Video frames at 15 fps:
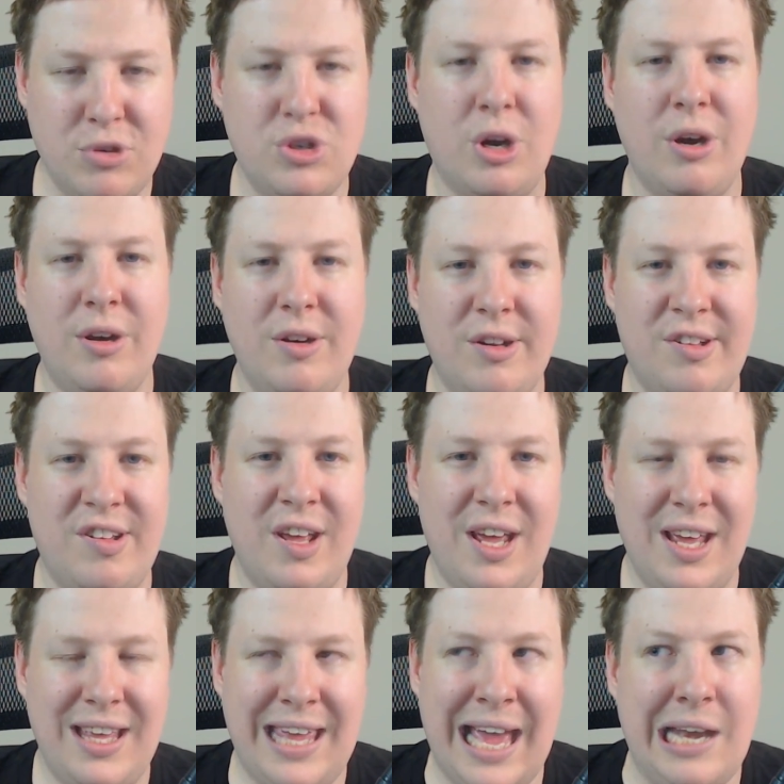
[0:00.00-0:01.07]
drones
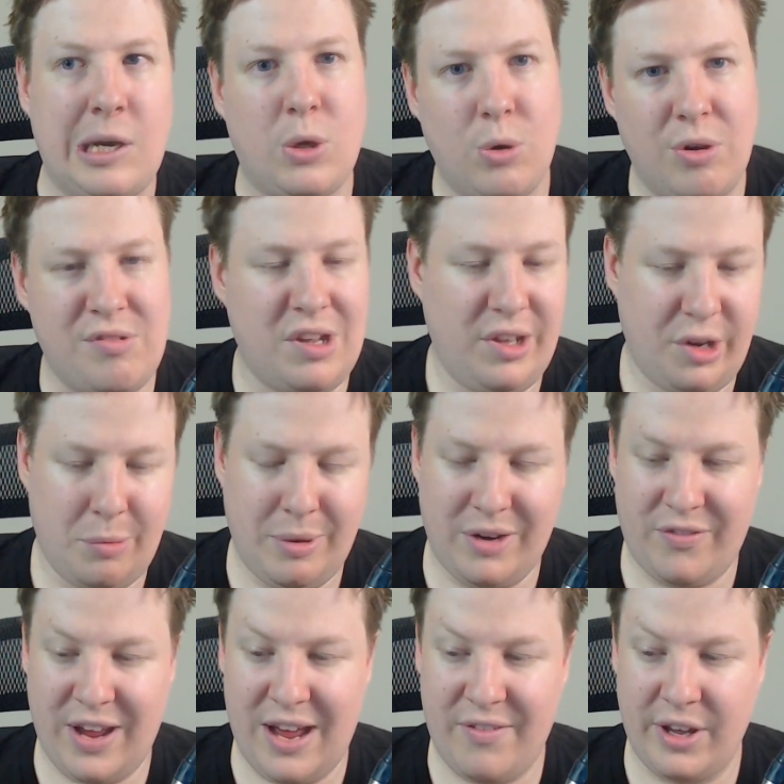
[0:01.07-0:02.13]
can cause a little bit of
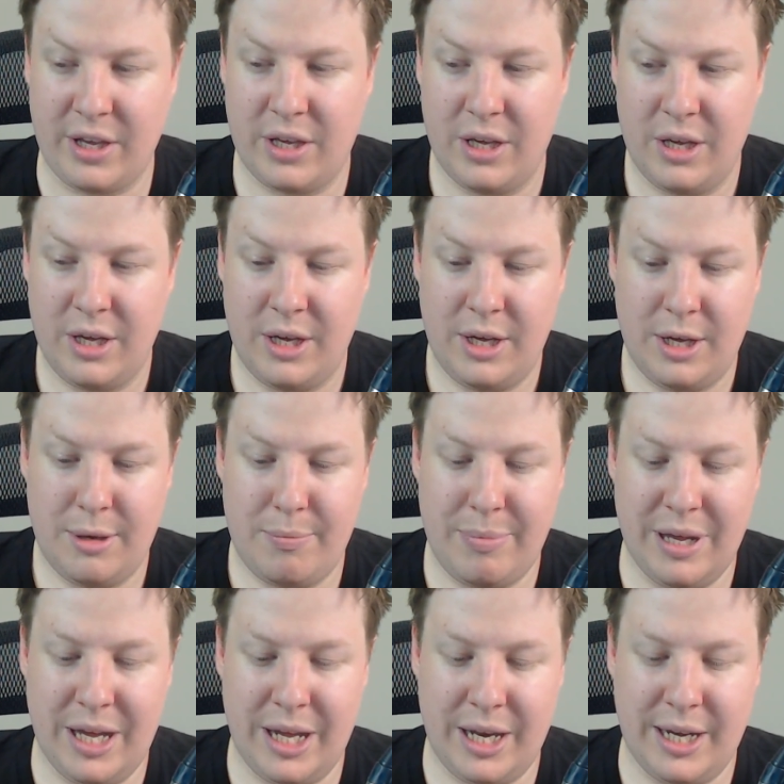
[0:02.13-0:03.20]
havoc,
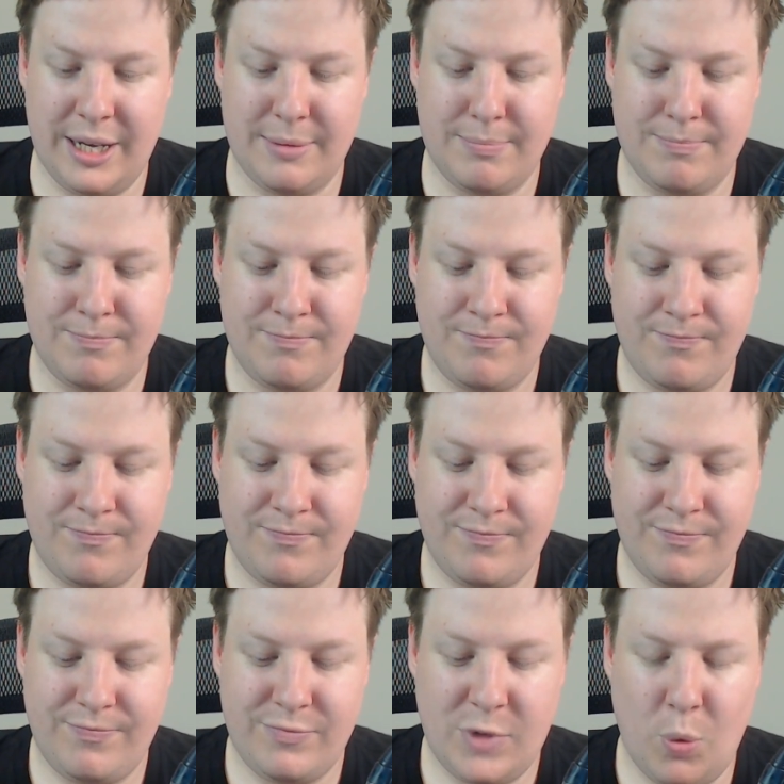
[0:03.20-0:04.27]
but
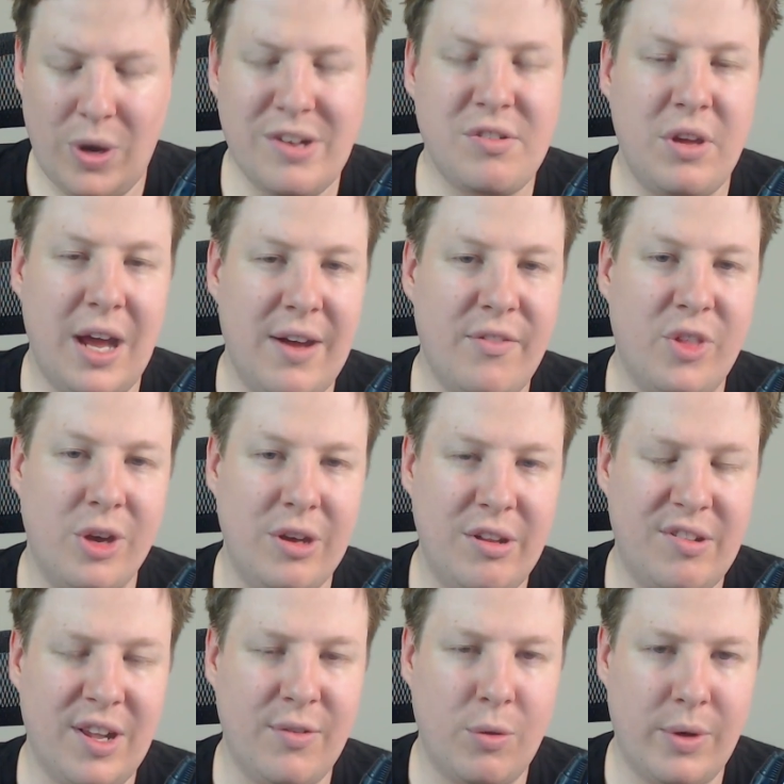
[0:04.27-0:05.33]
once you have those
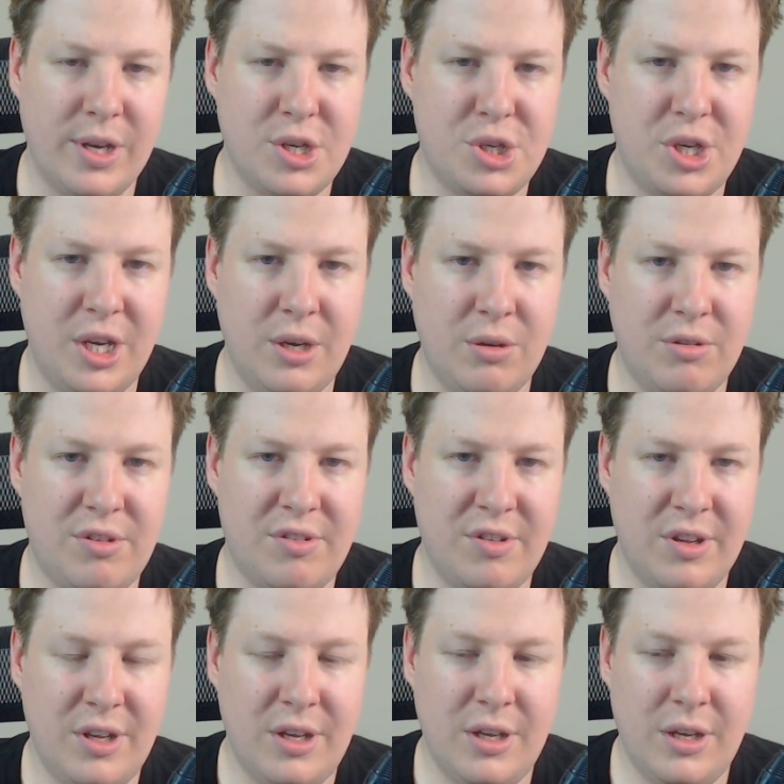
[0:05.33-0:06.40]
level 1 shields,
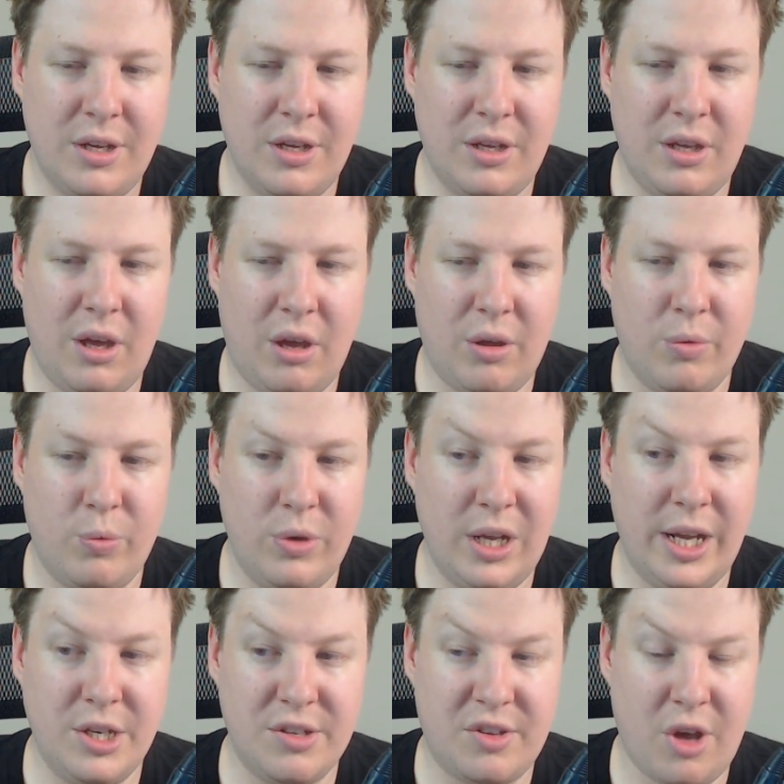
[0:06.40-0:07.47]
you can
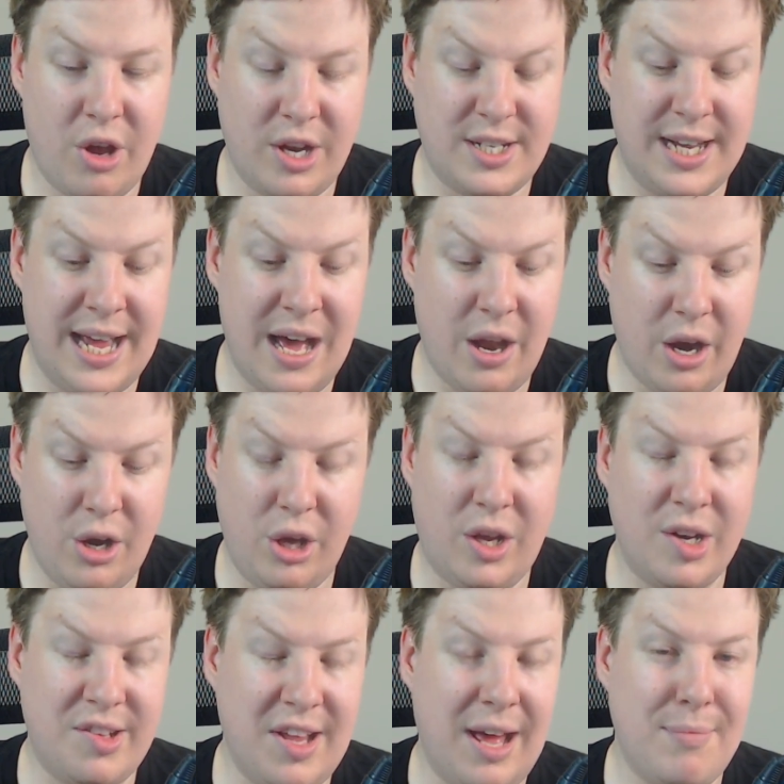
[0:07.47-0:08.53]
really just go to town and you
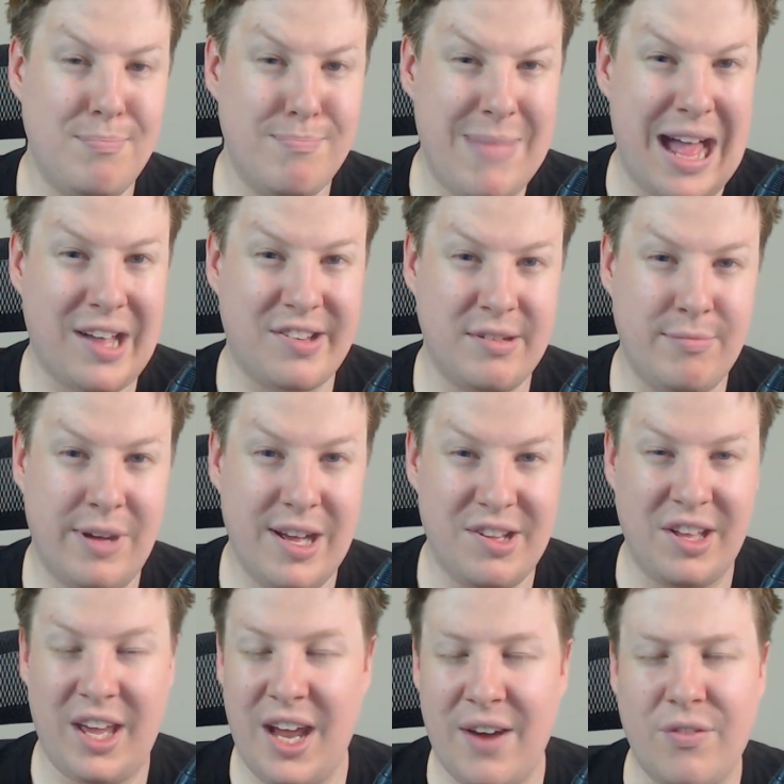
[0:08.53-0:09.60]
can start
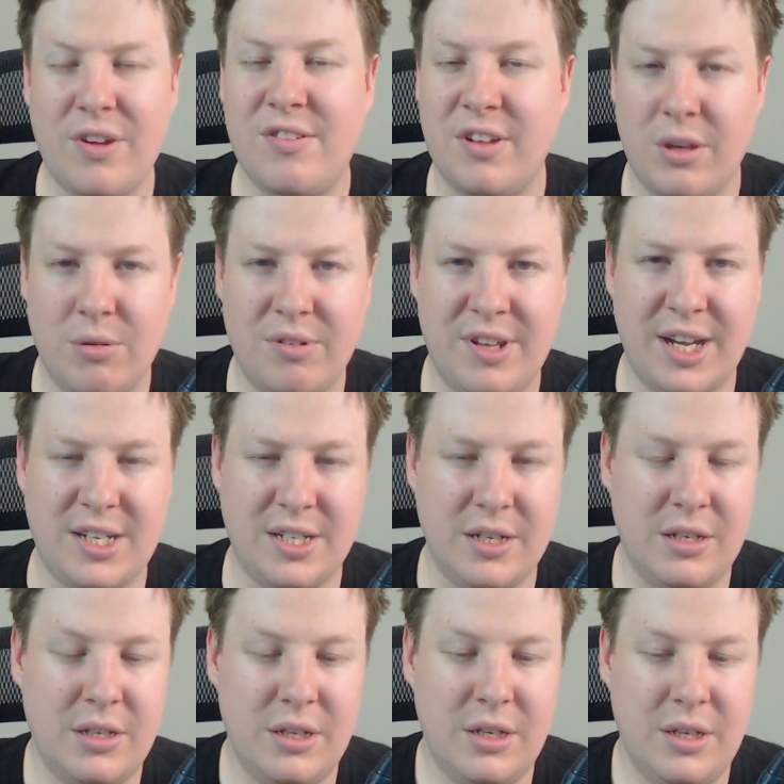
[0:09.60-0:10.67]
maximizing every single sector.
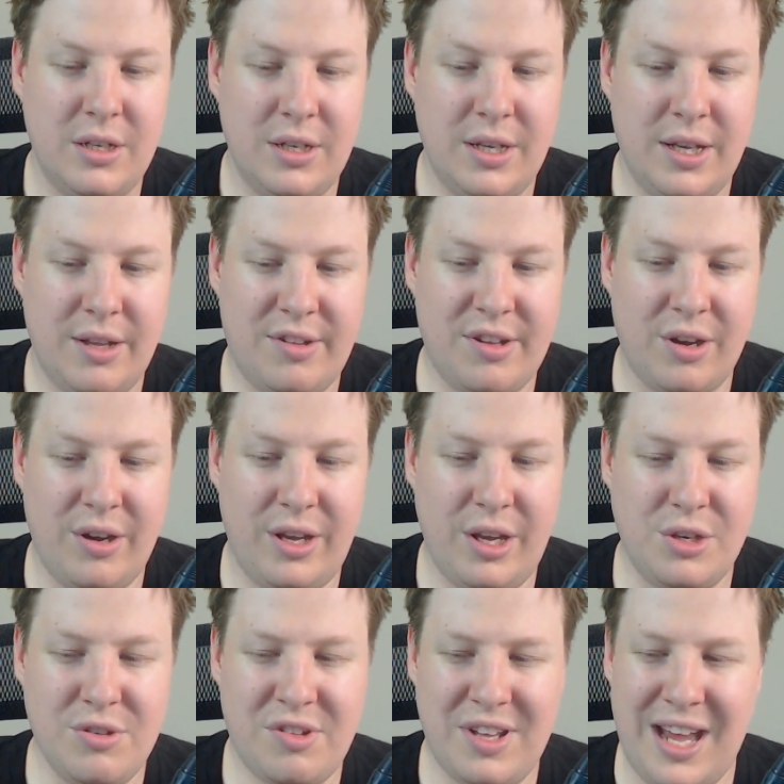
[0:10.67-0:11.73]
So you
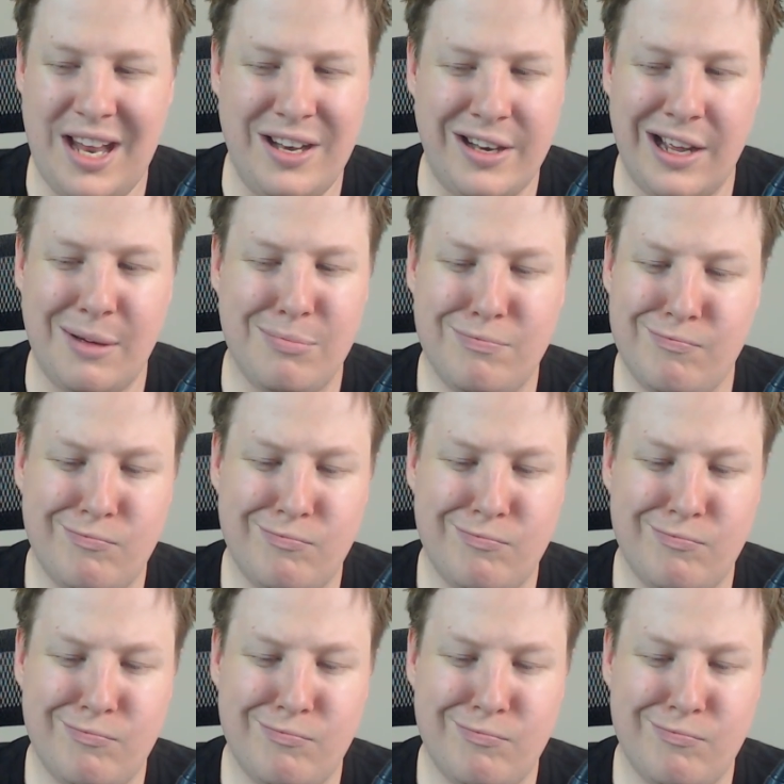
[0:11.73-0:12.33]
just end up